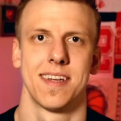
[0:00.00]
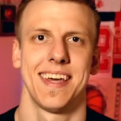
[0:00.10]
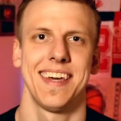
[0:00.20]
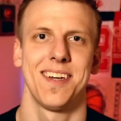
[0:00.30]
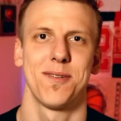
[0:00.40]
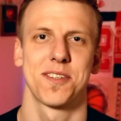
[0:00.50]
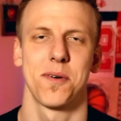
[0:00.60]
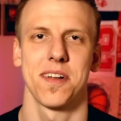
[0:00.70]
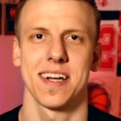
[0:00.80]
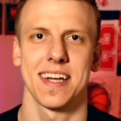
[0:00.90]
Hey, what's
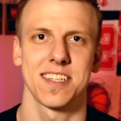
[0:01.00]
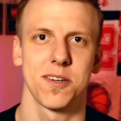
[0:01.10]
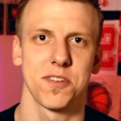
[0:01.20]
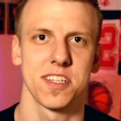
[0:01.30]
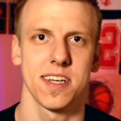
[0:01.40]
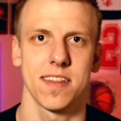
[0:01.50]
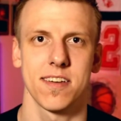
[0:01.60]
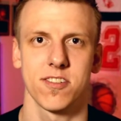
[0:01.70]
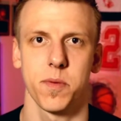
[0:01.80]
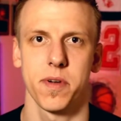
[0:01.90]
going on, guys? Coach Seth
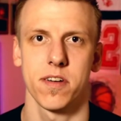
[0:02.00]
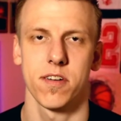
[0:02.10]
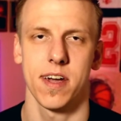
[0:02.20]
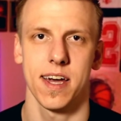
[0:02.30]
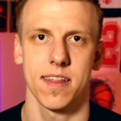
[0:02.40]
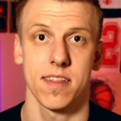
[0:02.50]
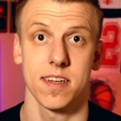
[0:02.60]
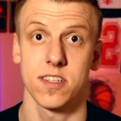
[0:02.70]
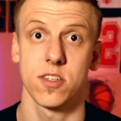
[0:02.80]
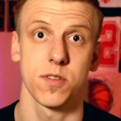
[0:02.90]
here, Superior
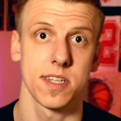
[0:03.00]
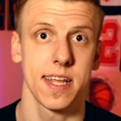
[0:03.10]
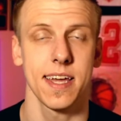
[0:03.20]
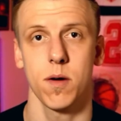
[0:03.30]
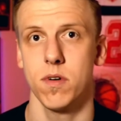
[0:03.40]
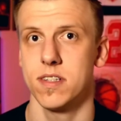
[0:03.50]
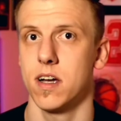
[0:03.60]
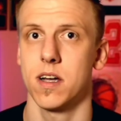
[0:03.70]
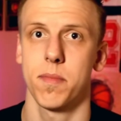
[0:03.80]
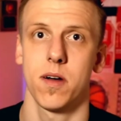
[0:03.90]
Athletes. So today I want to
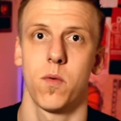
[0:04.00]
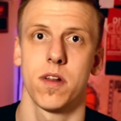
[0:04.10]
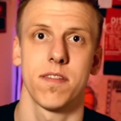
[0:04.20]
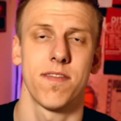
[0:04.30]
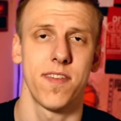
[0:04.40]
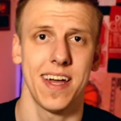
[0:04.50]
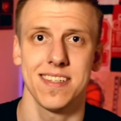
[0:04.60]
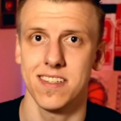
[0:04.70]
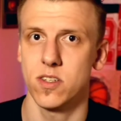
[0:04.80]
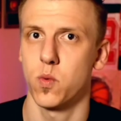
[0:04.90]
talk about one of the
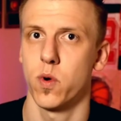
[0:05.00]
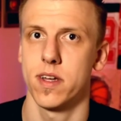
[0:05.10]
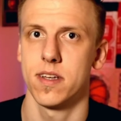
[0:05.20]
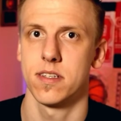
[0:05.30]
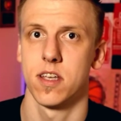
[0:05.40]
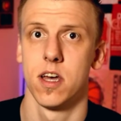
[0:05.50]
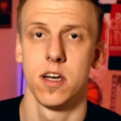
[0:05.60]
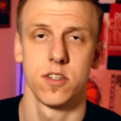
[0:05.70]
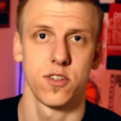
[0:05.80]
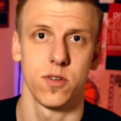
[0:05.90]
fastest ways
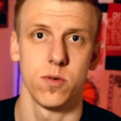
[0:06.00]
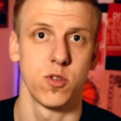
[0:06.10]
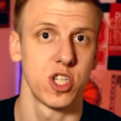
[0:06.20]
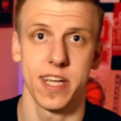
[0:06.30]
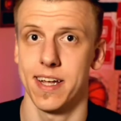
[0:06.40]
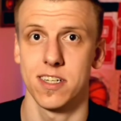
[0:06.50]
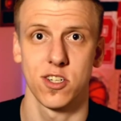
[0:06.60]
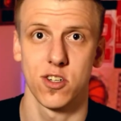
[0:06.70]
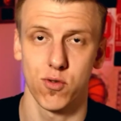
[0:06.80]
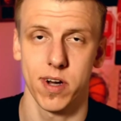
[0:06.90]
to change
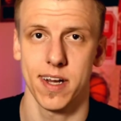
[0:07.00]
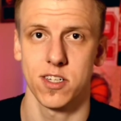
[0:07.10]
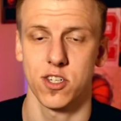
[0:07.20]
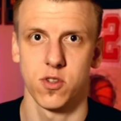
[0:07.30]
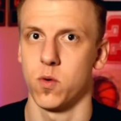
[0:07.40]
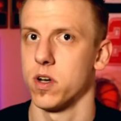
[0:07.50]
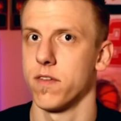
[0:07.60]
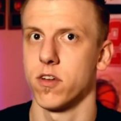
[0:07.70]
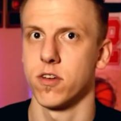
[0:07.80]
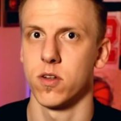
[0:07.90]
direction. So
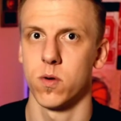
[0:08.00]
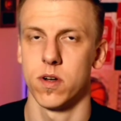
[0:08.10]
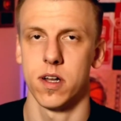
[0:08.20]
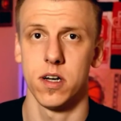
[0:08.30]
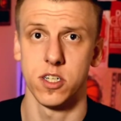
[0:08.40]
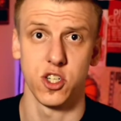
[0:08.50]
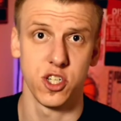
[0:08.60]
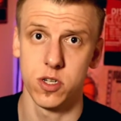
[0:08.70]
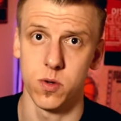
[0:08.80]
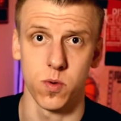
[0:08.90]
whenever you're doing a
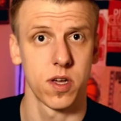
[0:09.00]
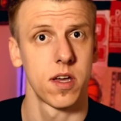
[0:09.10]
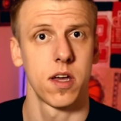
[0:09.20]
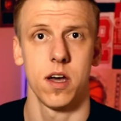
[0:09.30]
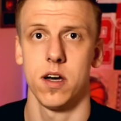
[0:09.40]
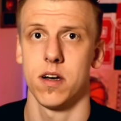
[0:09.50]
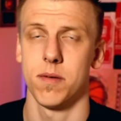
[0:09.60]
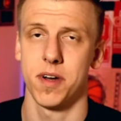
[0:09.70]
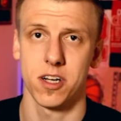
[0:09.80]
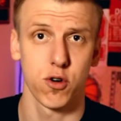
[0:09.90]
juke,
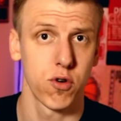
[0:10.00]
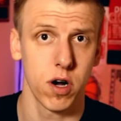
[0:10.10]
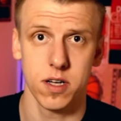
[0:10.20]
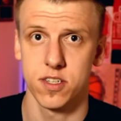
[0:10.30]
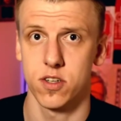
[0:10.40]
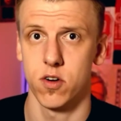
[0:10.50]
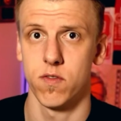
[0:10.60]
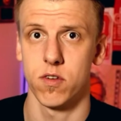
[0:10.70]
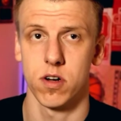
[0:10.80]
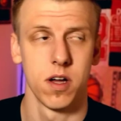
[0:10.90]
a
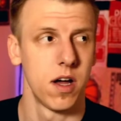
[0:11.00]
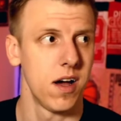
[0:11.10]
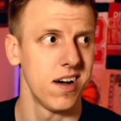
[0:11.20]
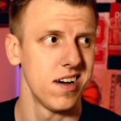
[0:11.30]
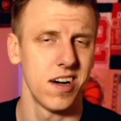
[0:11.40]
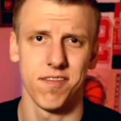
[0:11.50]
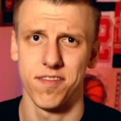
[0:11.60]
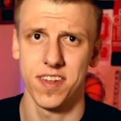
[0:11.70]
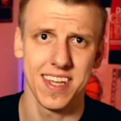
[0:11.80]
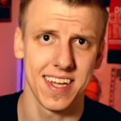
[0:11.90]
crossover, a
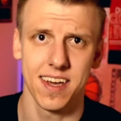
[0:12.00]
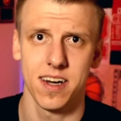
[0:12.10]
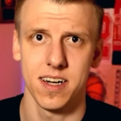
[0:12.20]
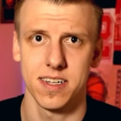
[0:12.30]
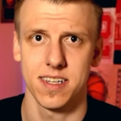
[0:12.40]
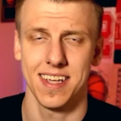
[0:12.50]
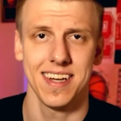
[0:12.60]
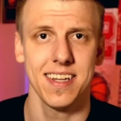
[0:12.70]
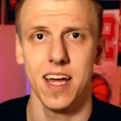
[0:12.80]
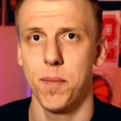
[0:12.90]
V-cut,
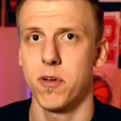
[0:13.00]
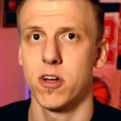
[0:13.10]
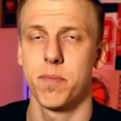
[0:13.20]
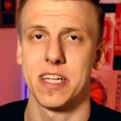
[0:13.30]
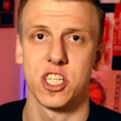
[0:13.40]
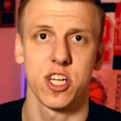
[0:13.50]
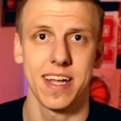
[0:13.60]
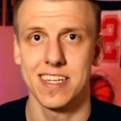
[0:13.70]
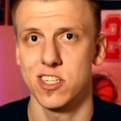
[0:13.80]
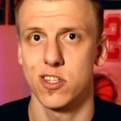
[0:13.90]
anytime you're going to be
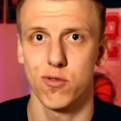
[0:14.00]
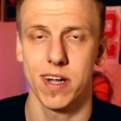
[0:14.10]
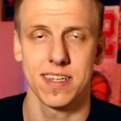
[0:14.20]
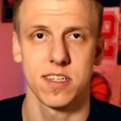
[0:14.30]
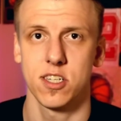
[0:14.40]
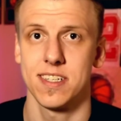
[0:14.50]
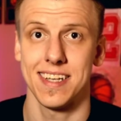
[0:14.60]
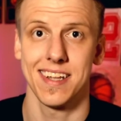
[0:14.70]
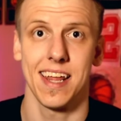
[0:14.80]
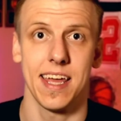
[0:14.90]
changing directions
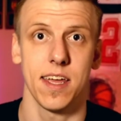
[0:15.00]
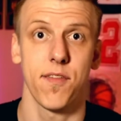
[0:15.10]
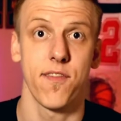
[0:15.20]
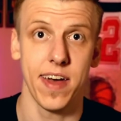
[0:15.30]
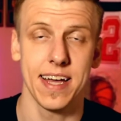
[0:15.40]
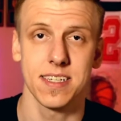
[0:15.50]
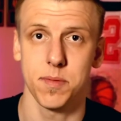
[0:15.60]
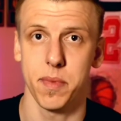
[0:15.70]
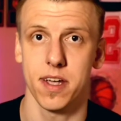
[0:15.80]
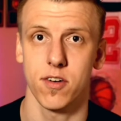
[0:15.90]
in a
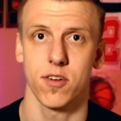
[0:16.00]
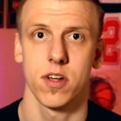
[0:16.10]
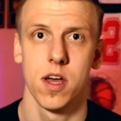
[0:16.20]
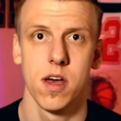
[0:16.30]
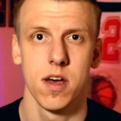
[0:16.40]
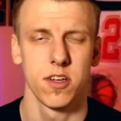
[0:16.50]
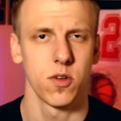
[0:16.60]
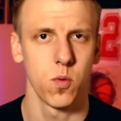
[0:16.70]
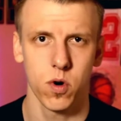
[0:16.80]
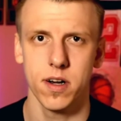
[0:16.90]
fast manner,
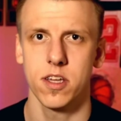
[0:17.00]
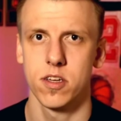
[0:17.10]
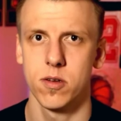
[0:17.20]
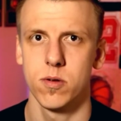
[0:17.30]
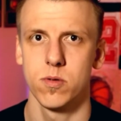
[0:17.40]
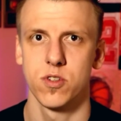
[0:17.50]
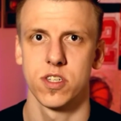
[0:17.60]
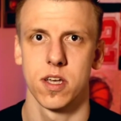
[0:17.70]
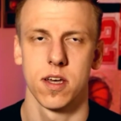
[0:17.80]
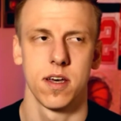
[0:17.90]
you want to
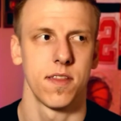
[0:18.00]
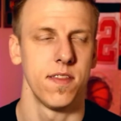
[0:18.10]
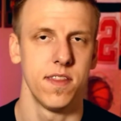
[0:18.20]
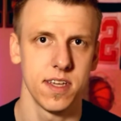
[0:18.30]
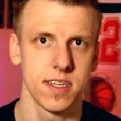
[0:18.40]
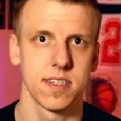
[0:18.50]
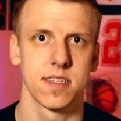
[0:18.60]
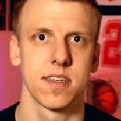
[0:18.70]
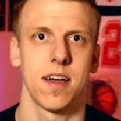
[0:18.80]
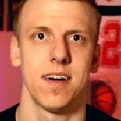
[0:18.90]
use
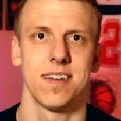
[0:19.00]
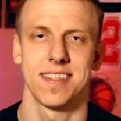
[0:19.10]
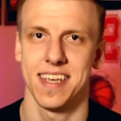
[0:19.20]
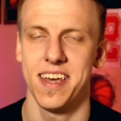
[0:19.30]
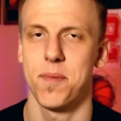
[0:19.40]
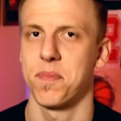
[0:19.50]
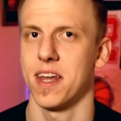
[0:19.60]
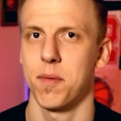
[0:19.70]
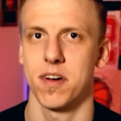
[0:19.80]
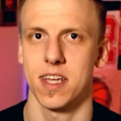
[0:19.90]
this tip
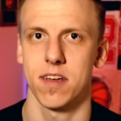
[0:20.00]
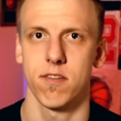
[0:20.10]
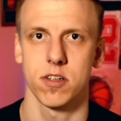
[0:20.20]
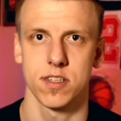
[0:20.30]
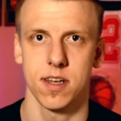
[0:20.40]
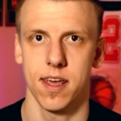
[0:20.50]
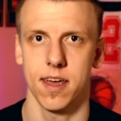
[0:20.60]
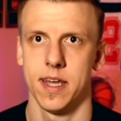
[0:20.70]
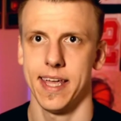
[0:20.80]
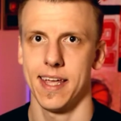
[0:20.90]
that I'm going to give you
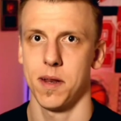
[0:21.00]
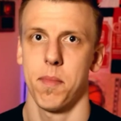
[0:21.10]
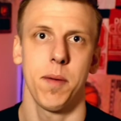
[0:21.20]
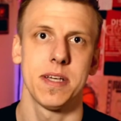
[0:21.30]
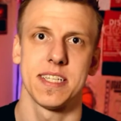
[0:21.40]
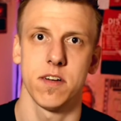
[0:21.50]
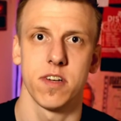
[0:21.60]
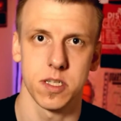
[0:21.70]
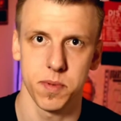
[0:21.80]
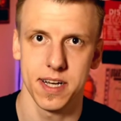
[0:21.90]
today. And it might be
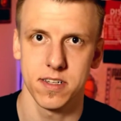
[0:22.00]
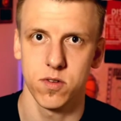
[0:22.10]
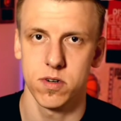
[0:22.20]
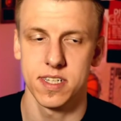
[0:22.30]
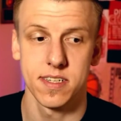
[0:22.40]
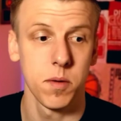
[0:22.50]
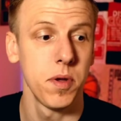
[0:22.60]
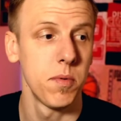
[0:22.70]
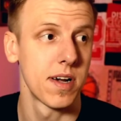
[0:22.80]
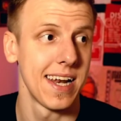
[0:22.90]
self-explanatory. Some
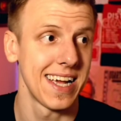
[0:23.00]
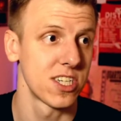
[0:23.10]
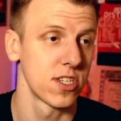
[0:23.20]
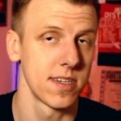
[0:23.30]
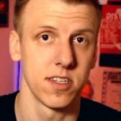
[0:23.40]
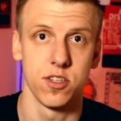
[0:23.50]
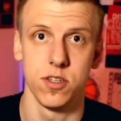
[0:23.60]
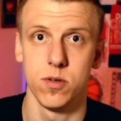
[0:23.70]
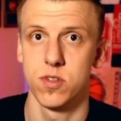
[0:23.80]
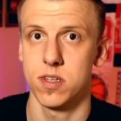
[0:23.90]
people can actually
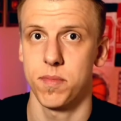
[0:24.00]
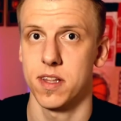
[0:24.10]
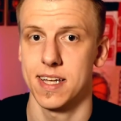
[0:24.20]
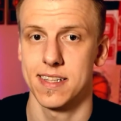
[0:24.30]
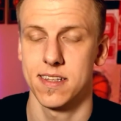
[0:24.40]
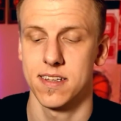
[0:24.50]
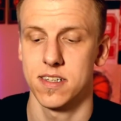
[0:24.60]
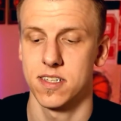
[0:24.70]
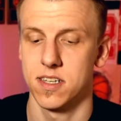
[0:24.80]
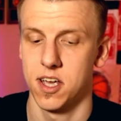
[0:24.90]
do something like
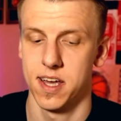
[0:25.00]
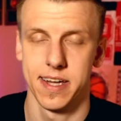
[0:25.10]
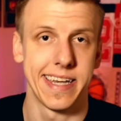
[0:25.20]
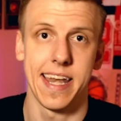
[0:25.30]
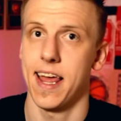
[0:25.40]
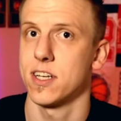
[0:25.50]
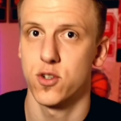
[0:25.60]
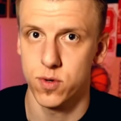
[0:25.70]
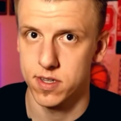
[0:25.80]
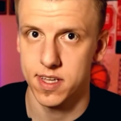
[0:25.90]
this
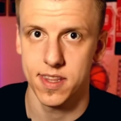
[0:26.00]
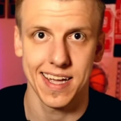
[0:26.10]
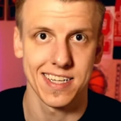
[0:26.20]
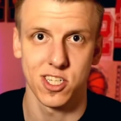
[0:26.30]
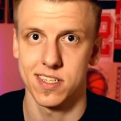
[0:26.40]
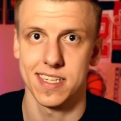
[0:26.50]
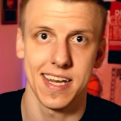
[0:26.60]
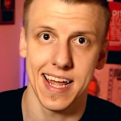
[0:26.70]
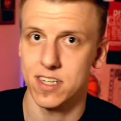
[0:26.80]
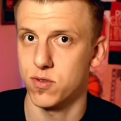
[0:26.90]
naturally. They can just
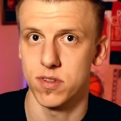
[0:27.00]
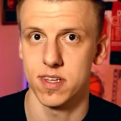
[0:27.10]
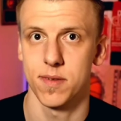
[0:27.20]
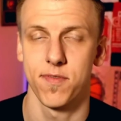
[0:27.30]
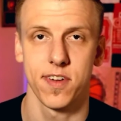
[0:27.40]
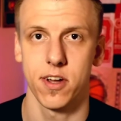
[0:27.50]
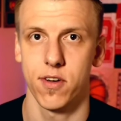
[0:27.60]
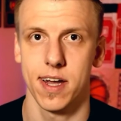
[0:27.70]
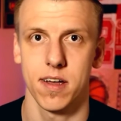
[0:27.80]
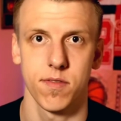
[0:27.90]
naturally
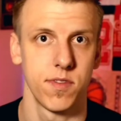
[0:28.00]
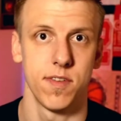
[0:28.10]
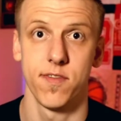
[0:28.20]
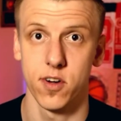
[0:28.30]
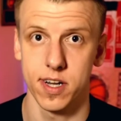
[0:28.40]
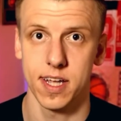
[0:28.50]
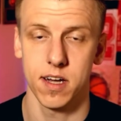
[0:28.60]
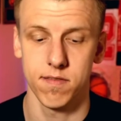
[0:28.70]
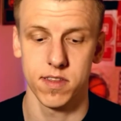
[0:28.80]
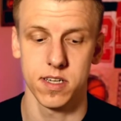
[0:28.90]
figure out the footing
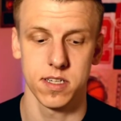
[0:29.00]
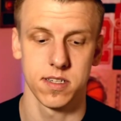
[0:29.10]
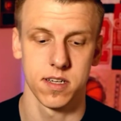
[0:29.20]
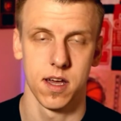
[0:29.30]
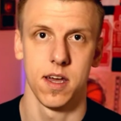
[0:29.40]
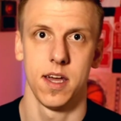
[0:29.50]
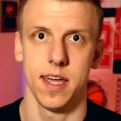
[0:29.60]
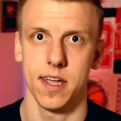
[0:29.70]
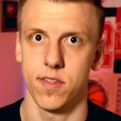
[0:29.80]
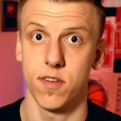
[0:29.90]
of this
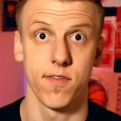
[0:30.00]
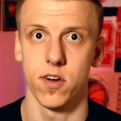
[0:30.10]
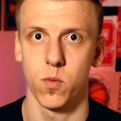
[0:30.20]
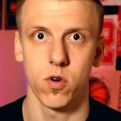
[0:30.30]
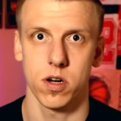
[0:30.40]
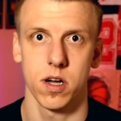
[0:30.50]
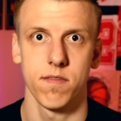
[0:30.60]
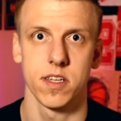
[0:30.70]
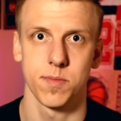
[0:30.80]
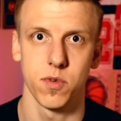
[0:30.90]
and the footwork
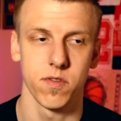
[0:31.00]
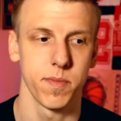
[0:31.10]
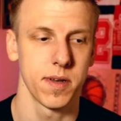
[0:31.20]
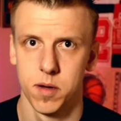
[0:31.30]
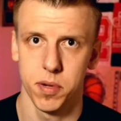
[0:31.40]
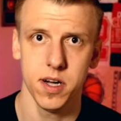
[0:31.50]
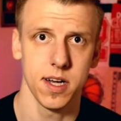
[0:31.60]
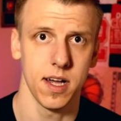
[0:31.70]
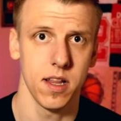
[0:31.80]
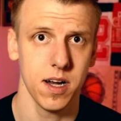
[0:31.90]
of this movement.
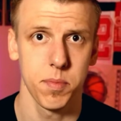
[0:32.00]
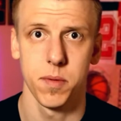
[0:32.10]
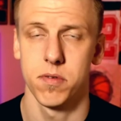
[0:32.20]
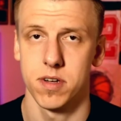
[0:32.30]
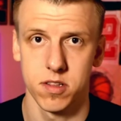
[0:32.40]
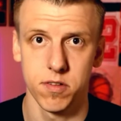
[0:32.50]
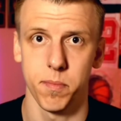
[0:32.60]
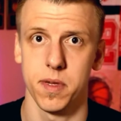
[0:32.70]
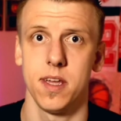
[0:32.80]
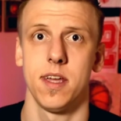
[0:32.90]
But a lot of people,
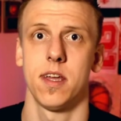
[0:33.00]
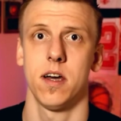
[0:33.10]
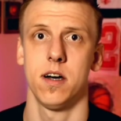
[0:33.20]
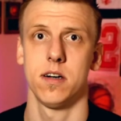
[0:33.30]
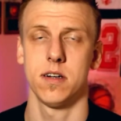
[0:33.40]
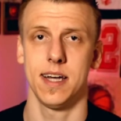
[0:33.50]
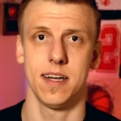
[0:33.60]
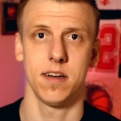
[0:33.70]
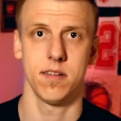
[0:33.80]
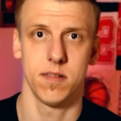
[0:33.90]
including me,
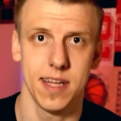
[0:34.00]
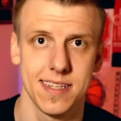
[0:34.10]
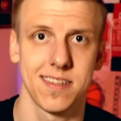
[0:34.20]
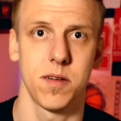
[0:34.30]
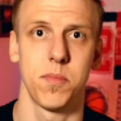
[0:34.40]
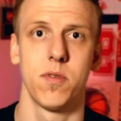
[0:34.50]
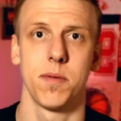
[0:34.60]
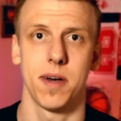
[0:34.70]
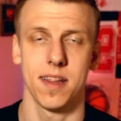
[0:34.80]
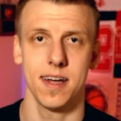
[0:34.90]
at some point
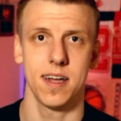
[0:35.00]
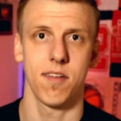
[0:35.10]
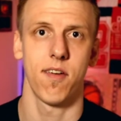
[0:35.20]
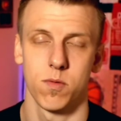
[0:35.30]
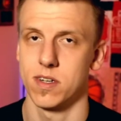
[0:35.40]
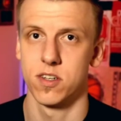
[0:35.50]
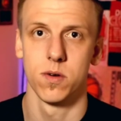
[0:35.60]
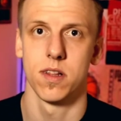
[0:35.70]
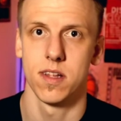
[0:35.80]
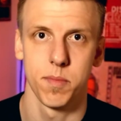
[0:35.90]
in my life, we
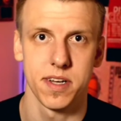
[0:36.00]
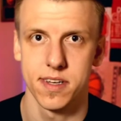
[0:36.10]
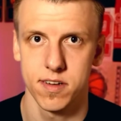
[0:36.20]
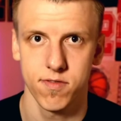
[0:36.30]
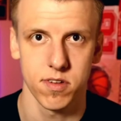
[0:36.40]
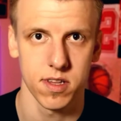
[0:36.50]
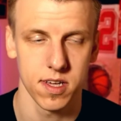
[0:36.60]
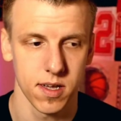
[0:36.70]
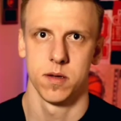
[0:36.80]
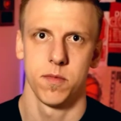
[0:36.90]
do it a little bit differently.